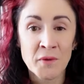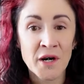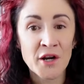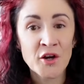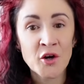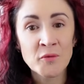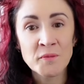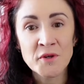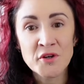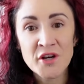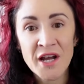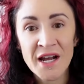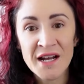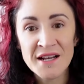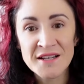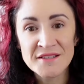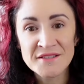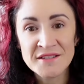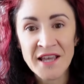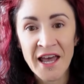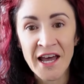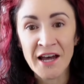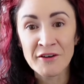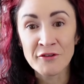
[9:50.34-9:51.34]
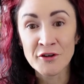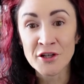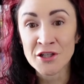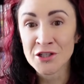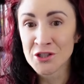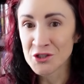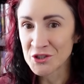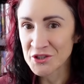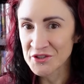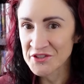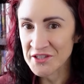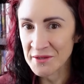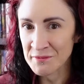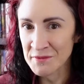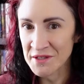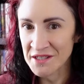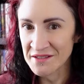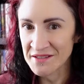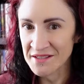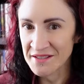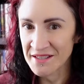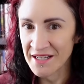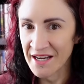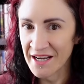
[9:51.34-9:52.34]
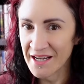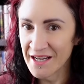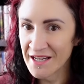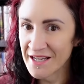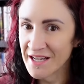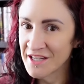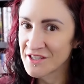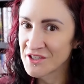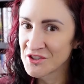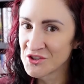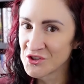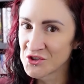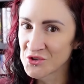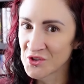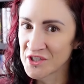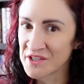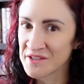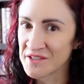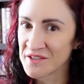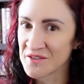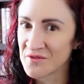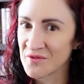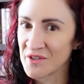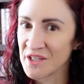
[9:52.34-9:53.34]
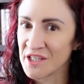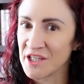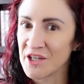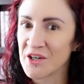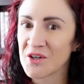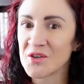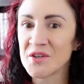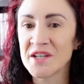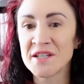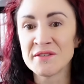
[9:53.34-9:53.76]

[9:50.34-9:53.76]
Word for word: But I hope you guys have learned something today and enjoyed this video.